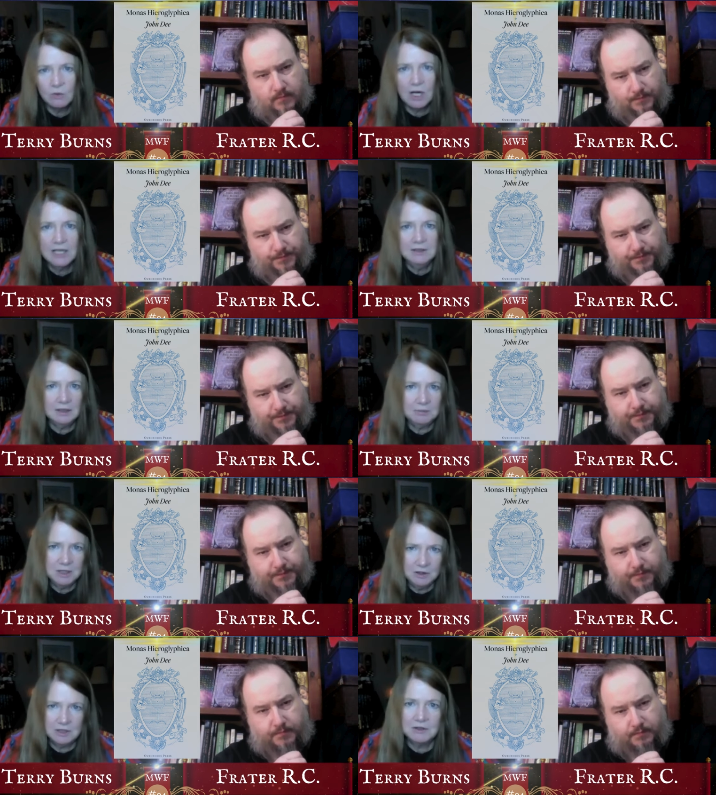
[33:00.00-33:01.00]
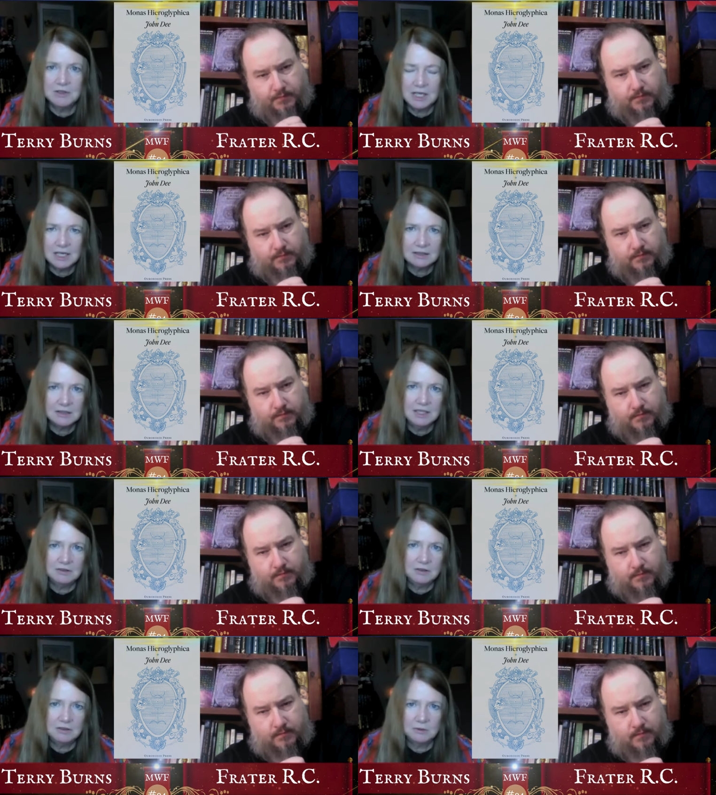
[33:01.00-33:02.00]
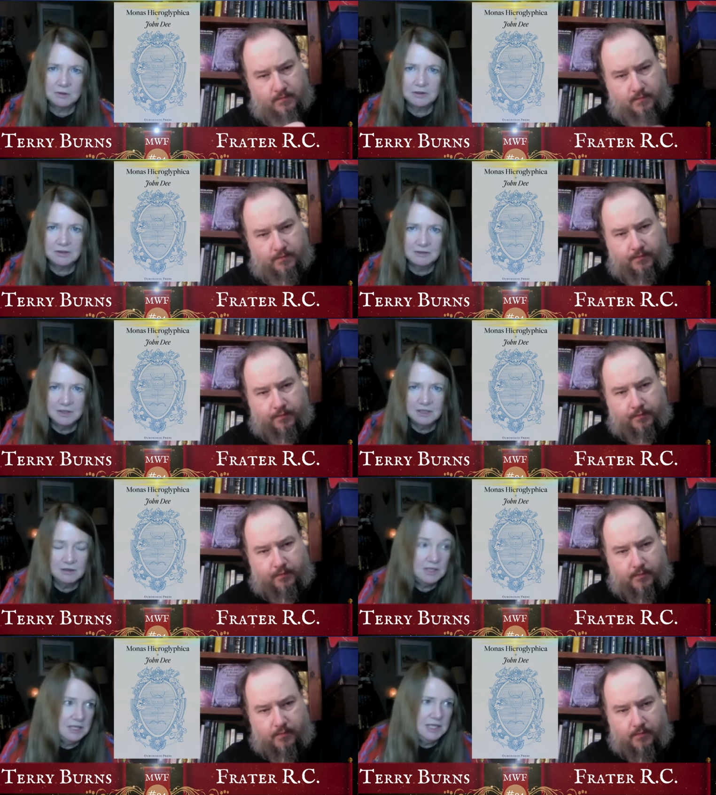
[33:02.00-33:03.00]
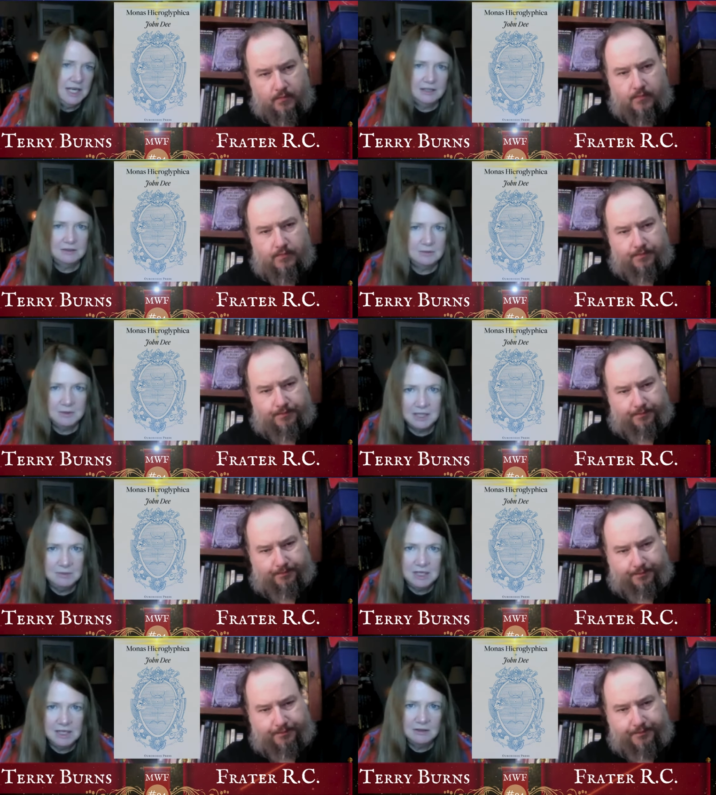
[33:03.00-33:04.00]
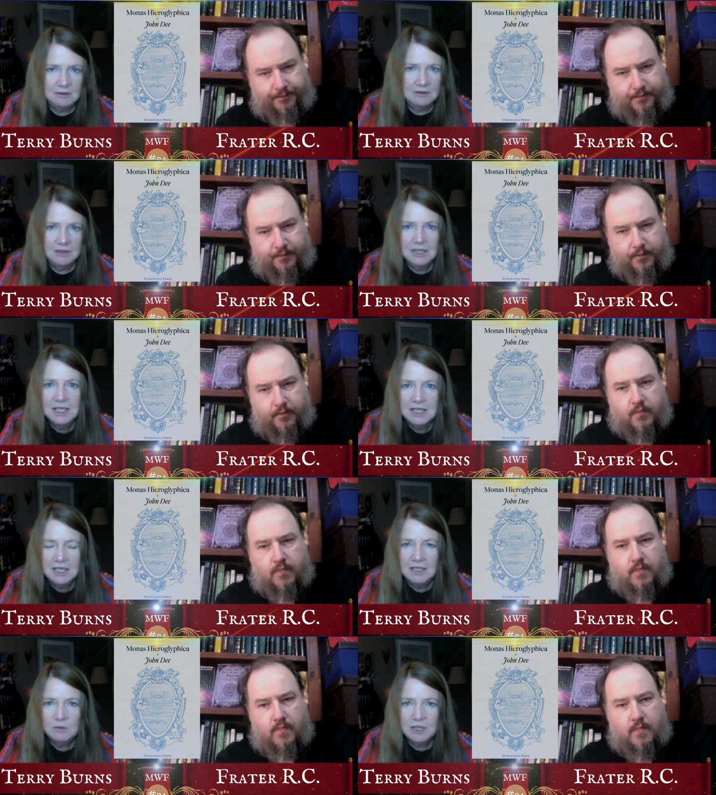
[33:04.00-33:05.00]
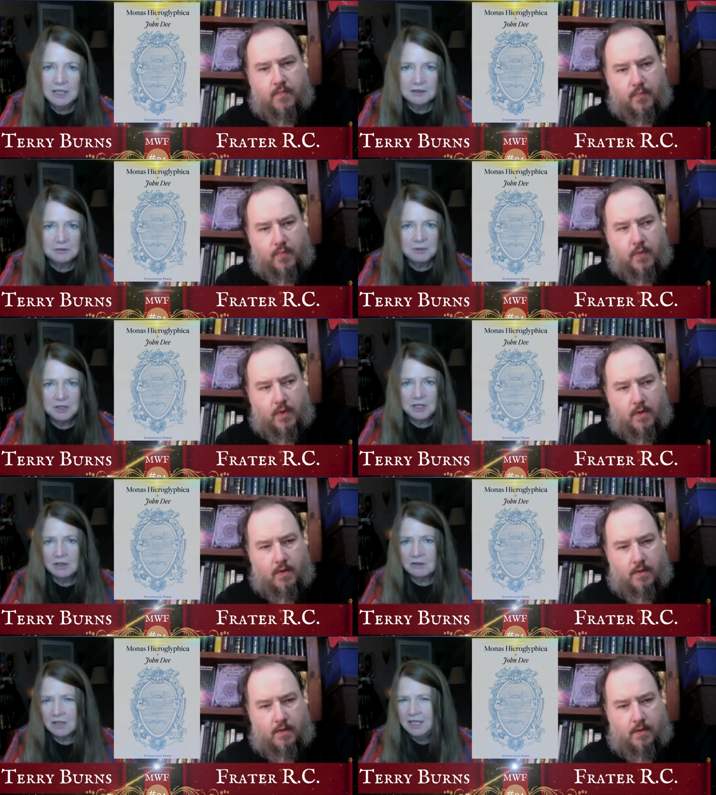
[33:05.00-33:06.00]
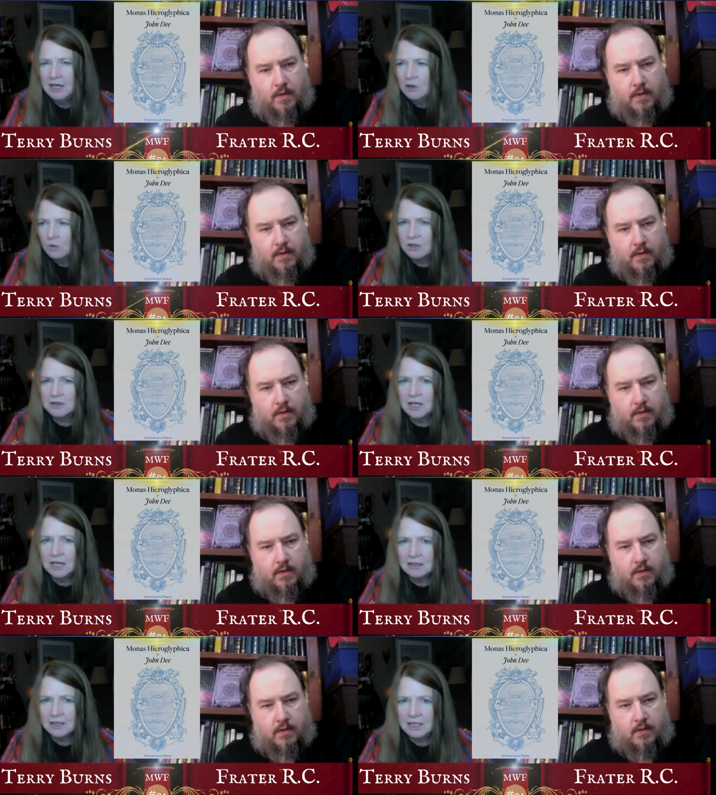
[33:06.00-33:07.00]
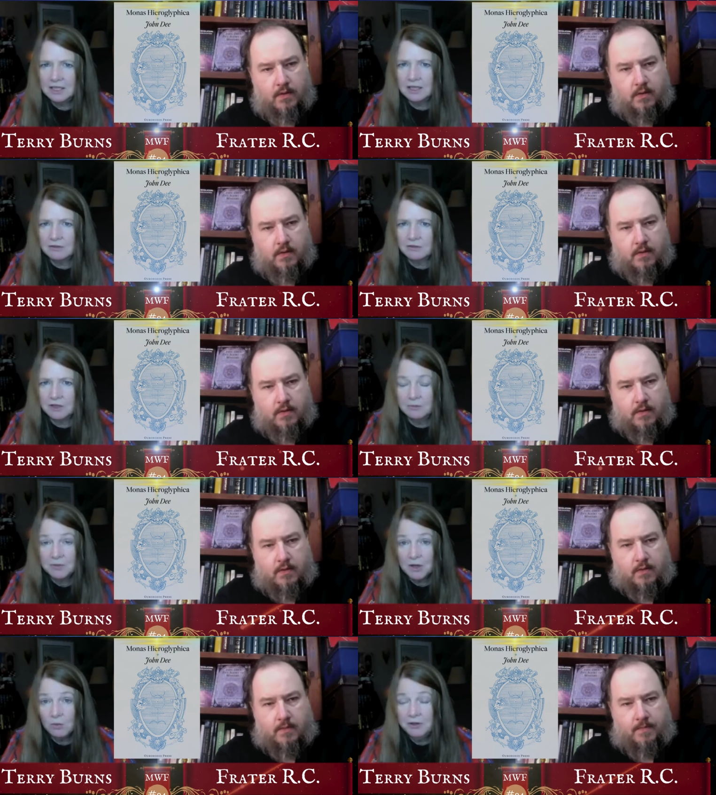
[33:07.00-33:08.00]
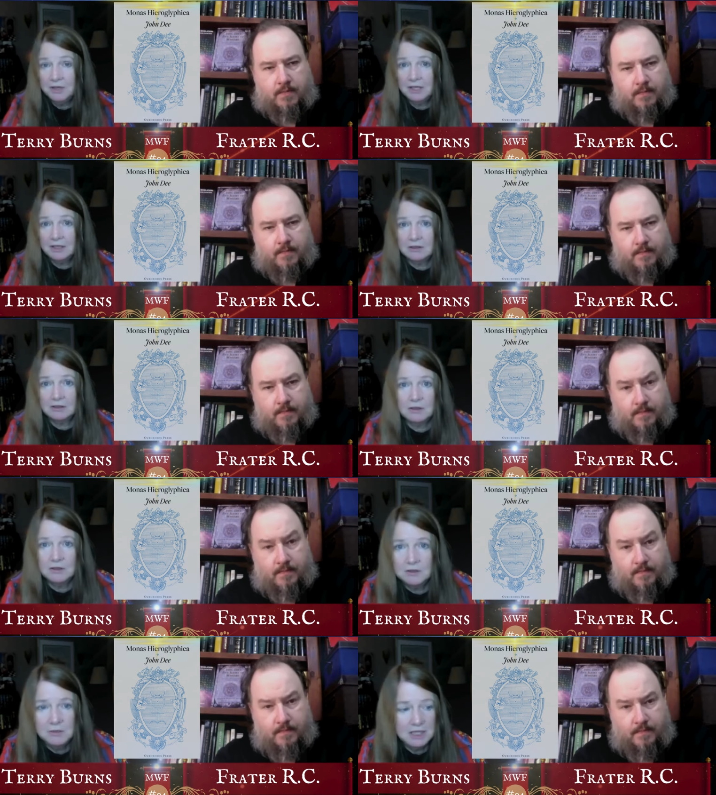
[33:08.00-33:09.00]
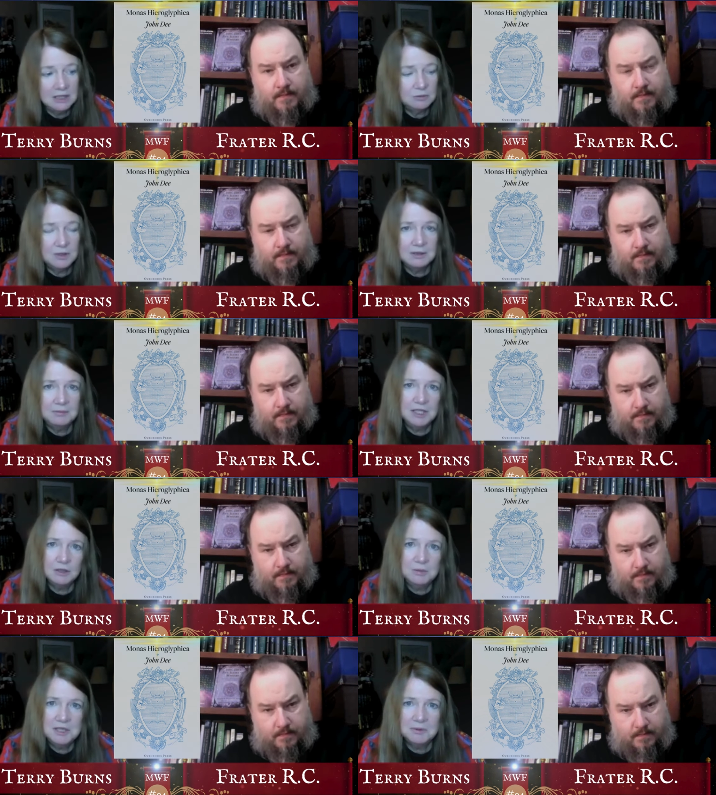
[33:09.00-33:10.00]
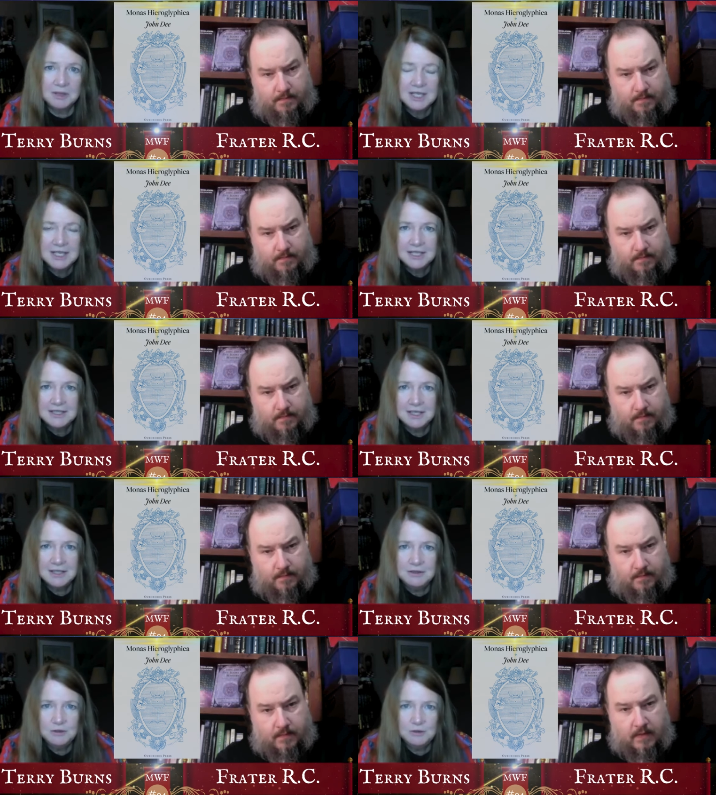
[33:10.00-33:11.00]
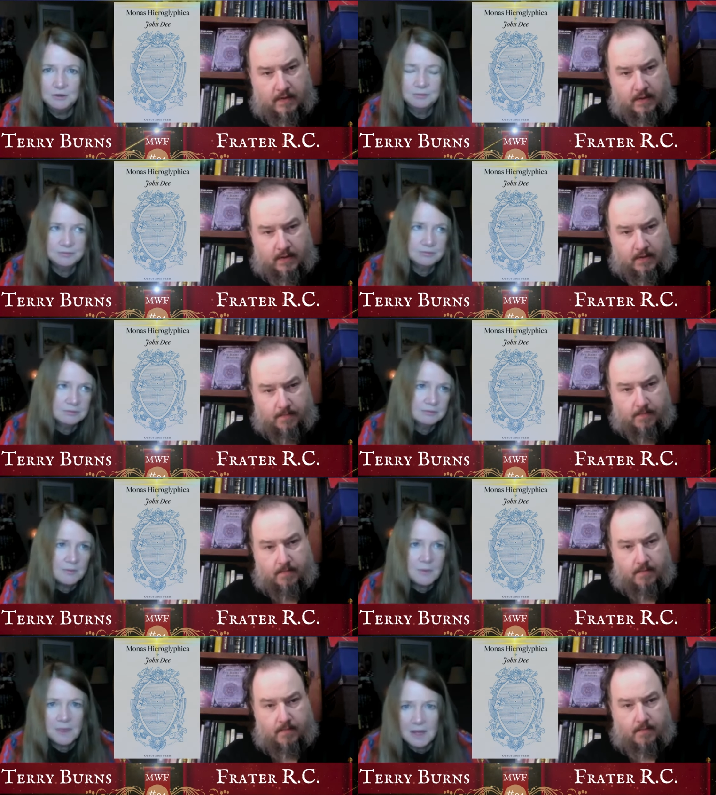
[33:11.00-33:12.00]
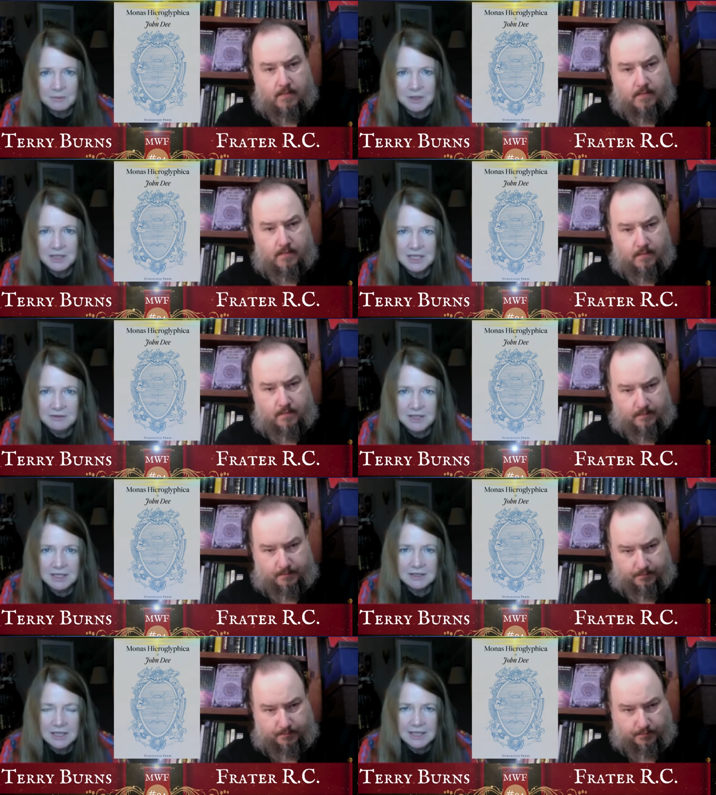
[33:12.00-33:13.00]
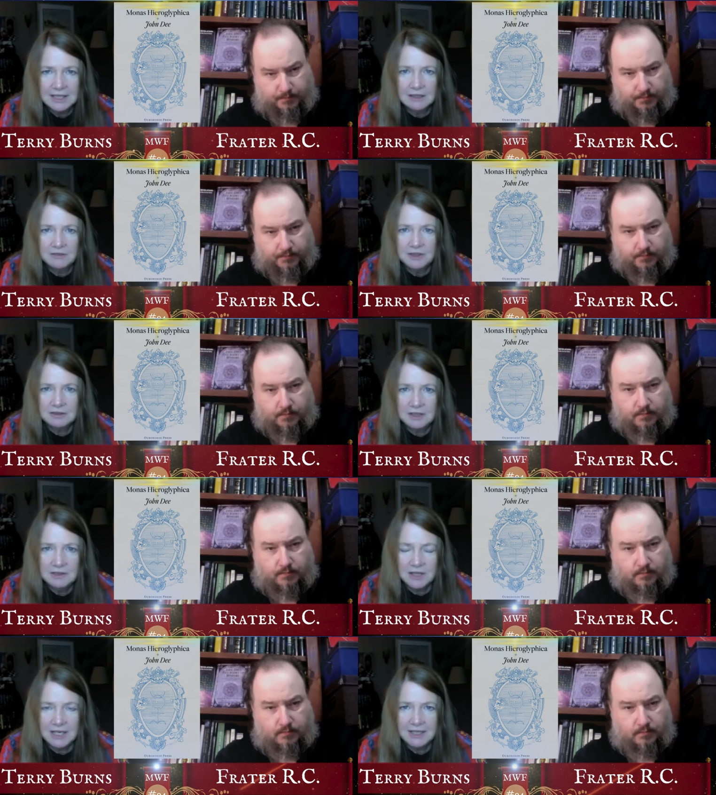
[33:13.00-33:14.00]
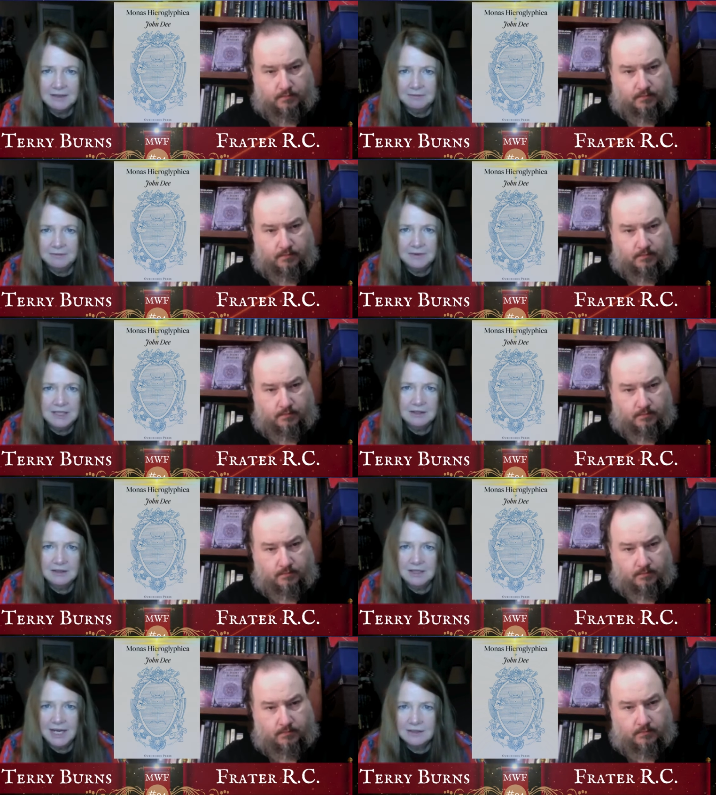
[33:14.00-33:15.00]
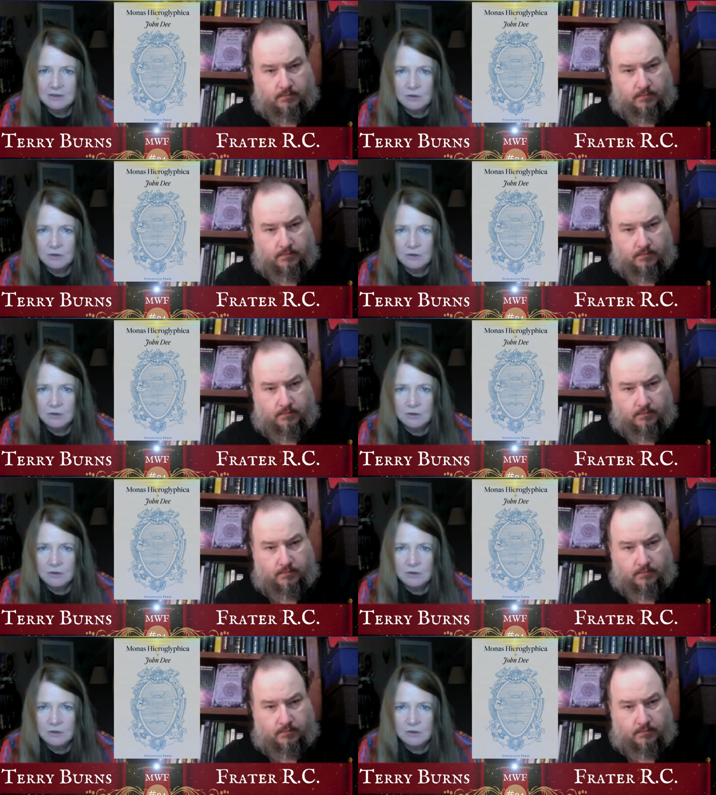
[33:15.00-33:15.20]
Speaker 1: it winds up in there that Hockley is the source of Enochian, and he has to be. I mean, I don't see anyone else. But then, all right, where is Hockley getting it from? One thing that's occurred to me is we, you know, people tend to believe that Eliphas Levi did had